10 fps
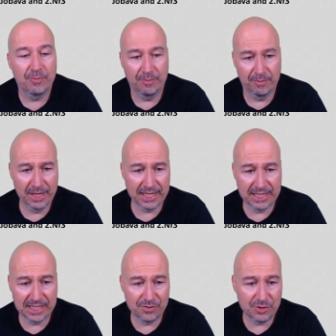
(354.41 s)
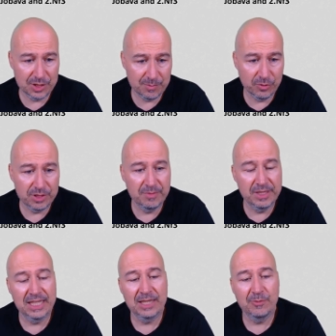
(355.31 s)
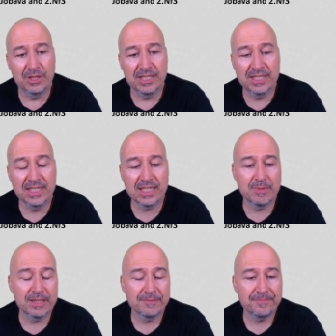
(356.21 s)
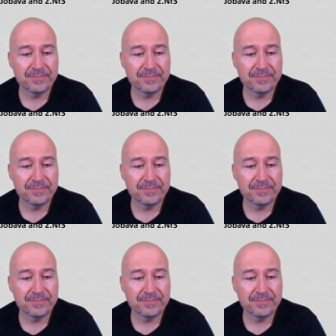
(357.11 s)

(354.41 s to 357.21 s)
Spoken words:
black doesn't transpose immediately with e6, but